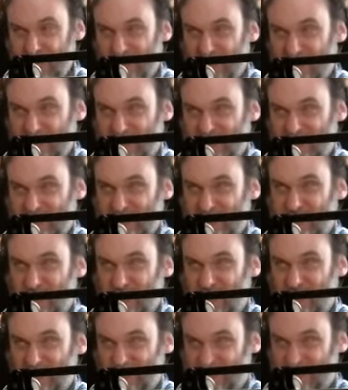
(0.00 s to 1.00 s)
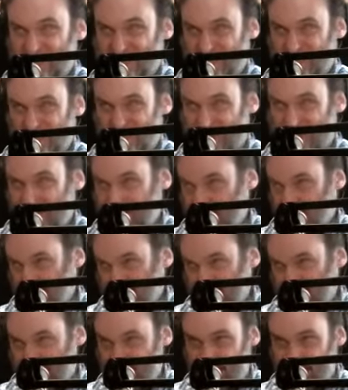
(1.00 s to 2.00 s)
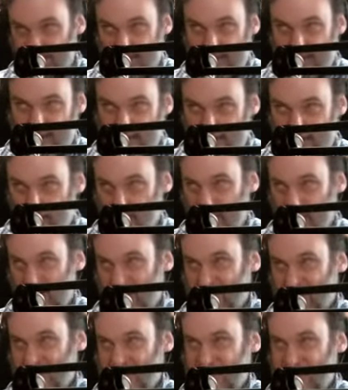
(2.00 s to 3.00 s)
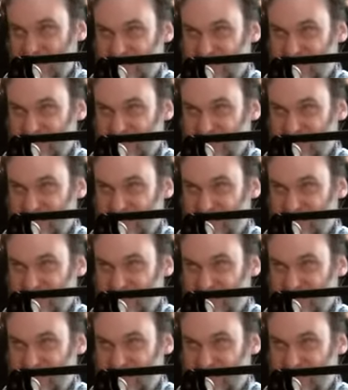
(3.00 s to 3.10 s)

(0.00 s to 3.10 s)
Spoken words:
last August. I wore an oxygen